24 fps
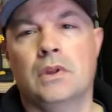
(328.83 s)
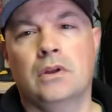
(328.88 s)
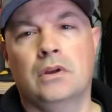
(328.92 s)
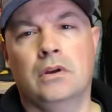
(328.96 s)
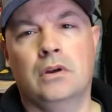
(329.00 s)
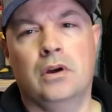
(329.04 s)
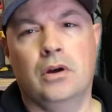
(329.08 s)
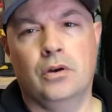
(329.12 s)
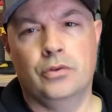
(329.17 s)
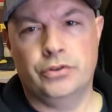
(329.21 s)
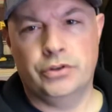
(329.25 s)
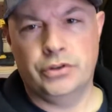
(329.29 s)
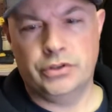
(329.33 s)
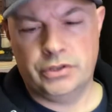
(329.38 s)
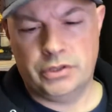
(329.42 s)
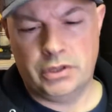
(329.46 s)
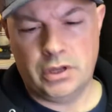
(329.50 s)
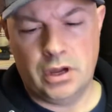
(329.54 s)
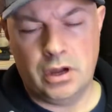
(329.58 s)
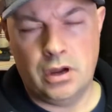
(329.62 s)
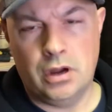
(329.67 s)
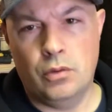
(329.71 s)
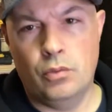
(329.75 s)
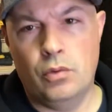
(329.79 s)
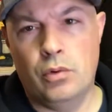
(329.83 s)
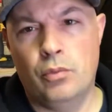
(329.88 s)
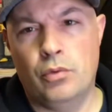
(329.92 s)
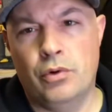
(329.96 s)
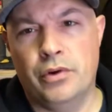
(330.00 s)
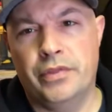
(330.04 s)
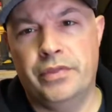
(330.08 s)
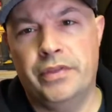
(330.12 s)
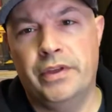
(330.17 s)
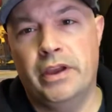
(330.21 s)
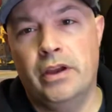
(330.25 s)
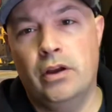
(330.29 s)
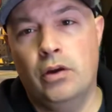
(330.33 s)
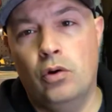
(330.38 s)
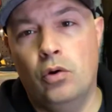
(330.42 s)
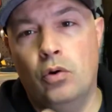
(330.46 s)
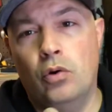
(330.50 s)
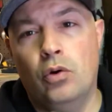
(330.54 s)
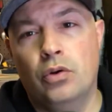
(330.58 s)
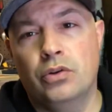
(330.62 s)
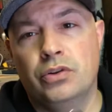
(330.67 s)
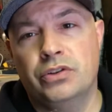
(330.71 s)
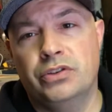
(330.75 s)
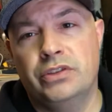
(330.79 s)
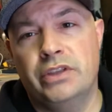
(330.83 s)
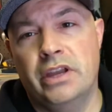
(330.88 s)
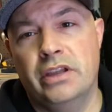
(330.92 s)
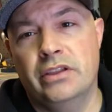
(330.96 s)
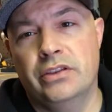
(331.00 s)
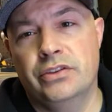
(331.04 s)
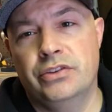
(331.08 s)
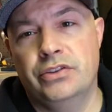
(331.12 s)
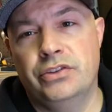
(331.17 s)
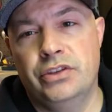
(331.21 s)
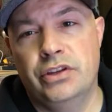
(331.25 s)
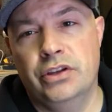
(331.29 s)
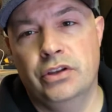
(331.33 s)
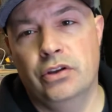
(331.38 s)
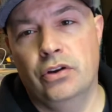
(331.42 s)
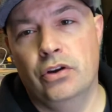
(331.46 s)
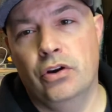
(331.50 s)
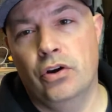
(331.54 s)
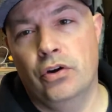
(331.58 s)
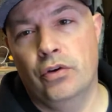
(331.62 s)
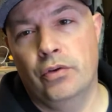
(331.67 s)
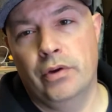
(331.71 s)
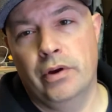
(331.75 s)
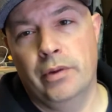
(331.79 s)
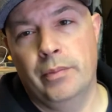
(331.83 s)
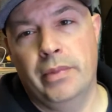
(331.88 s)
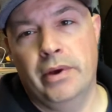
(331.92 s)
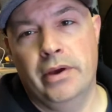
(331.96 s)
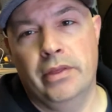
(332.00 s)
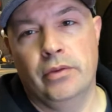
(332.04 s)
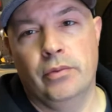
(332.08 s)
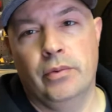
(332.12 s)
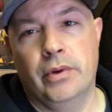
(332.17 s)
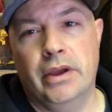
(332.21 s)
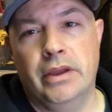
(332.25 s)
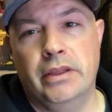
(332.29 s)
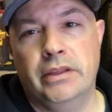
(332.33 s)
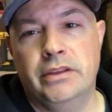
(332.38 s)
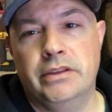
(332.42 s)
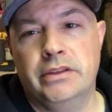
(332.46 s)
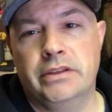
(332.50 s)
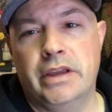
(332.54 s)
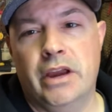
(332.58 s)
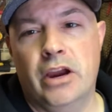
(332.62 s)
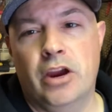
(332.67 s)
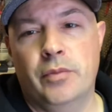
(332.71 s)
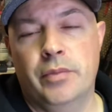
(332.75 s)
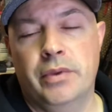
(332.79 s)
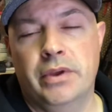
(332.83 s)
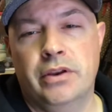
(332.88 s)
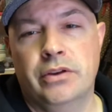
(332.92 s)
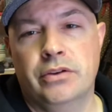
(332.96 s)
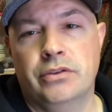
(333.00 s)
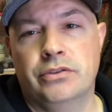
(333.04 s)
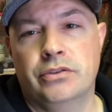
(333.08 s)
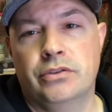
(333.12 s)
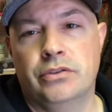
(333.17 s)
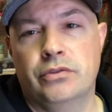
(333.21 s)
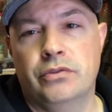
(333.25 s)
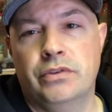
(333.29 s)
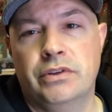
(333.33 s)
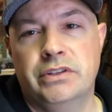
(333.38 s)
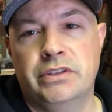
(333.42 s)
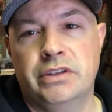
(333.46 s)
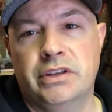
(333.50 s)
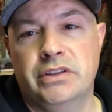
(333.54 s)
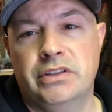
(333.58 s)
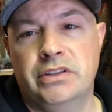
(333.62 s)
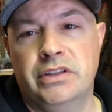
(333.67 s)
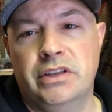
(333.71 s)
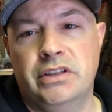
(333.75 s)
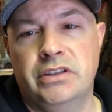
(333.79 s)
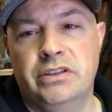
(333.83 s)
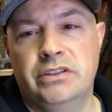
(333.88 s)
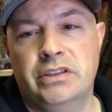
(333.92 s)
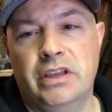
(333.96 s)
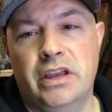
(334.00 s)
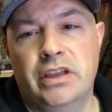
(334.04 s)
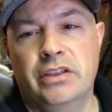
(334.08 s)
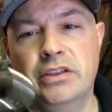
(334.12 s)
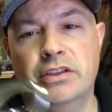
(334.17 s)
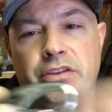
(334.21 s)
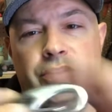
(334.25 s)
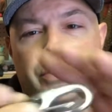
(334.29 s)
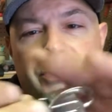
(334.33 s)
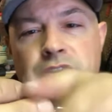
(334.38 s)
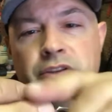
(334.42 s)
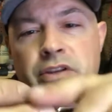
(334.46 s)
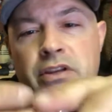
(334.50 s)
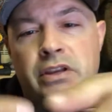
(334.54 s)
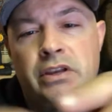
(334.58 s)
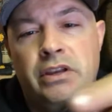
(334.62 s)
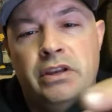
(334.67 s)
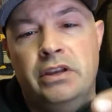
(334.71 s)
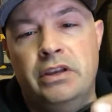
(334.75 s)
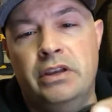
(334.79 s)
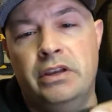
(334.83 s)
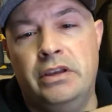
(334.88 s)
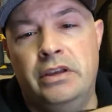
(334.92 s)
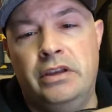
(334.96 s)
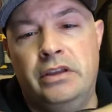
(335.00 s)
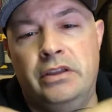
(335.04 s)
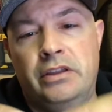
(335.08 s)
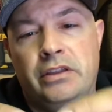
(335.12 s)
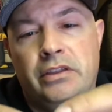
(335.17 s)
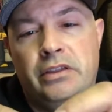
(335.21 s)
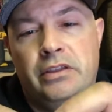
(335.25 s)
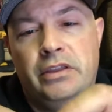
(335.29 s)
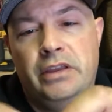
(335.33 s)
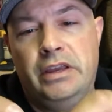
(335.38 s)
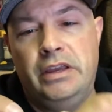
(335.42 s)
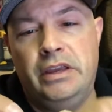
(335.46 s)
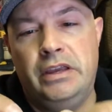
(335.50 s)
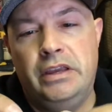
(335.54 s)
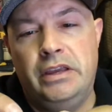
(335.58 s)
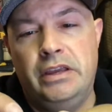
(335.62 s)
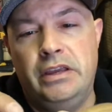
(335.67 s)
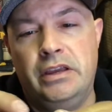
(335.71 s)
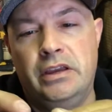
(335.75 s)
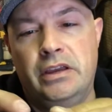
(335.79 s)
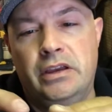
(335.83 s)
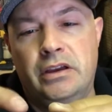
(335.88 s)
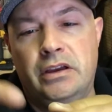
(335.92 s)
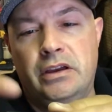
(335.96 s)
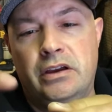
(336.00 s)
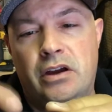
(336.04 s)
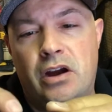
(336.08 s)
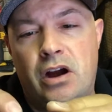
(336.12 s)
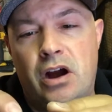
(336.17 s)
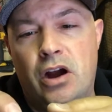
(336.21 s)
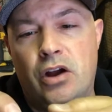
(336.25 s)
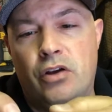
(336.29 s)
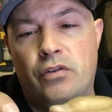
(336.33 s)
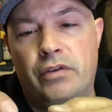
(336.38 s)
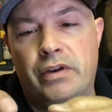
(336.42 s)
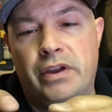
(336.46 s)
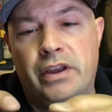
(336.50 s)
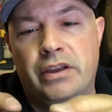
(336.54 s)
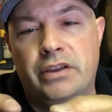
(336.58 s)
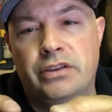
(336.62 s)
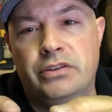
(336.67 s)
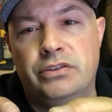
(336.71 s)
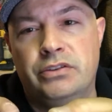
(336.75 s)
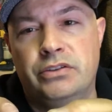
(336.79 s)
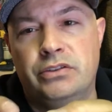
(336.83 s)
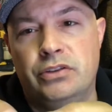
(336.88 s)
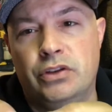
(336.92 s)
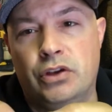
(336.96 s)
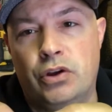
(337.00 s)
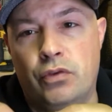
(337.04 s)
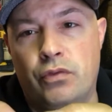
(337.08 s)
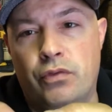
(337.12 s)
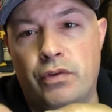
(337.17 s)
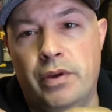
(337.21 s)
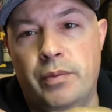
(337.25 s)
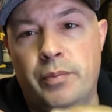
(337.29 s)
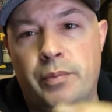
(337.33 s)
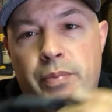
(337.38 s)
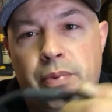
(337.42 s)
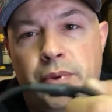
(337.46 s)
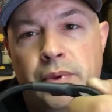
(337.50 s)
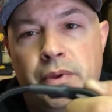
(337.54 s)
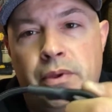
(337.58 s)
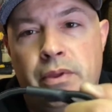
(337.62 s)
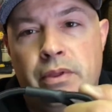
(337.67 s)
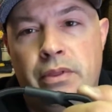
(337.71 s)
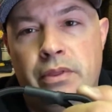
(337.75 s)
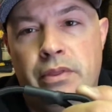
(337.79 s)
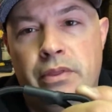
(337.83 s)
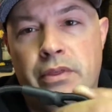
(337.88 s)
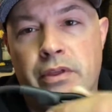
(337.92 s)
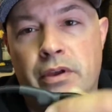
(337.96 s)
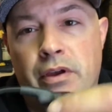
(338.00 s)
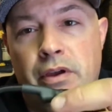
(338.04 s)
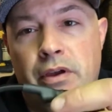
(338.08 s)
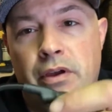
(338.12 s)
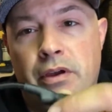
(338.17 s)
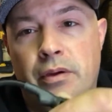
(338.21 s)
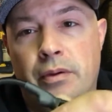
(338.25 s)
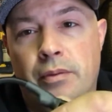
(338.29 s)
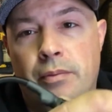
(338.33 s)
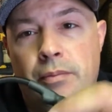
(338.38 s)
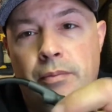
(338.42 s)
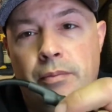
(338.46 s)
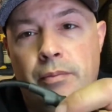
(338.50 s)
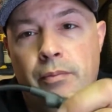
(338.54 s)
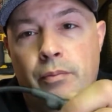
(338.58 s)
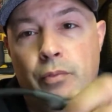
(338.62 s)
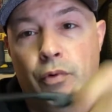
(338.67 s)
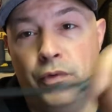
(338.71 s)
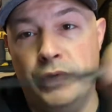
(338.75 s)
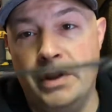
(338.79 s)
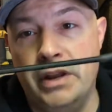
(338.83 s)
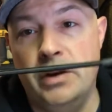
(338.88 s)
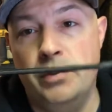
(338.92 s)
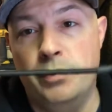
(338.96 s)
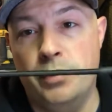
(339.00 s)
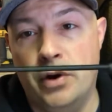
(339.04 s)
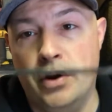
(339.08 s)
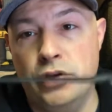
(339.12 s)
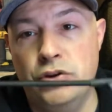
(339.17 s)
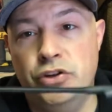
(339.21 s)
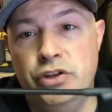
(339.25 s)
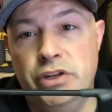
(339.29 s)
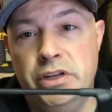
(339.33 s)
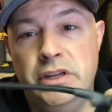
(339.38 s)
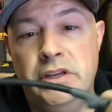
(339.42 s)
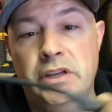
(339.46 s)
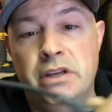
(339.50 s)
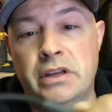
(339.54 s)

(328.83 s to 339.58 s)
Oh, just one more thing. All stainless steel hardware, by the way. These carabiners are 3/16 stainless. The hog rings to crimp the marine bungee